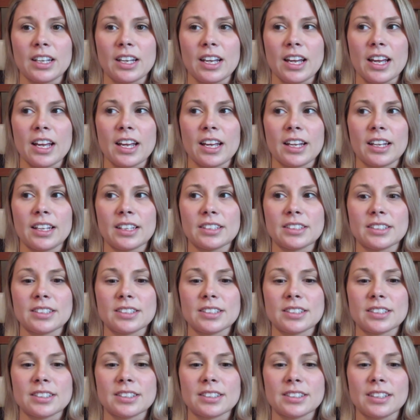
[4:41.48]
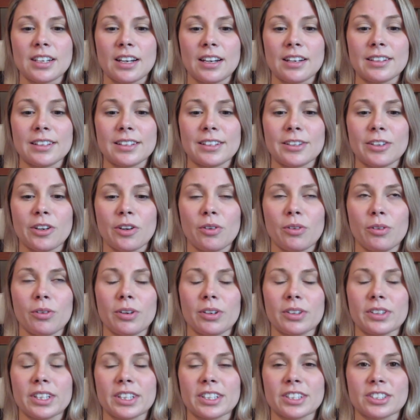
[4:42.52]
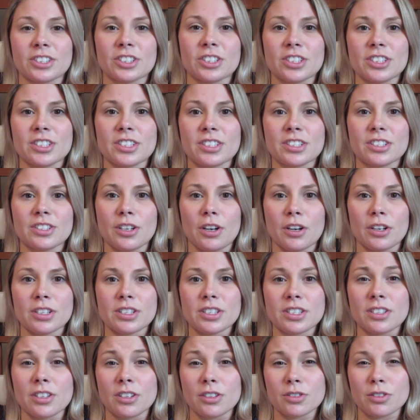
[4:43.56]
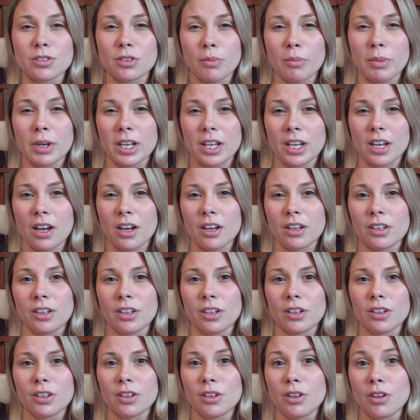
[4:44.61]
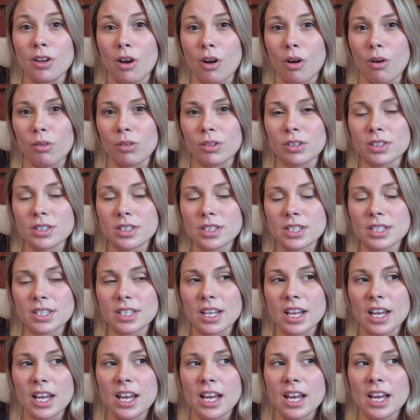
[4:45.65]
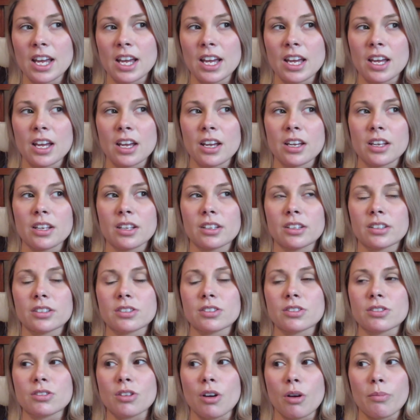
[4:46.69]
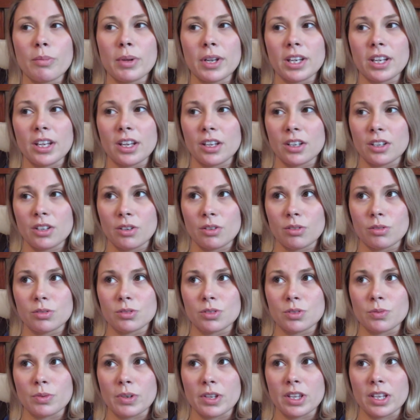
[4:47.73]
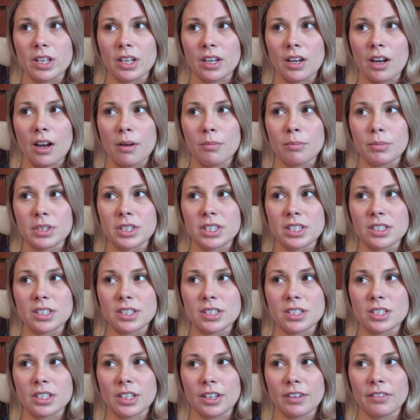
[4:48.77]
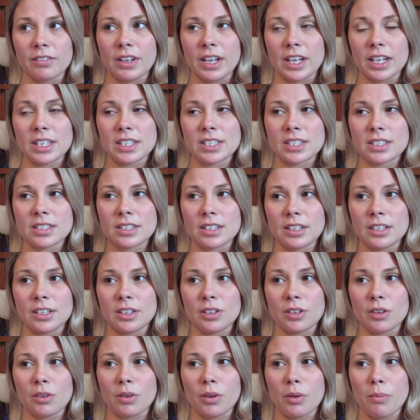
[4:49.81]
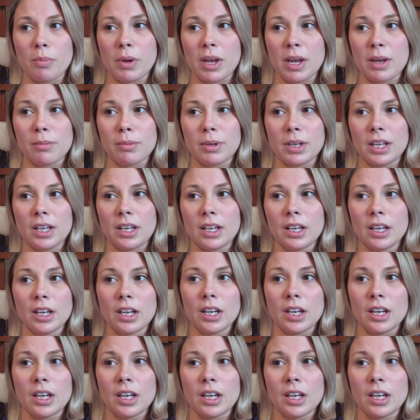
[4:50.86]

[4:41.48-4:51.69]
and, you know, there's just so, still so many unknowns. There's so many unknowns with incompetent cervix. You know, the baby,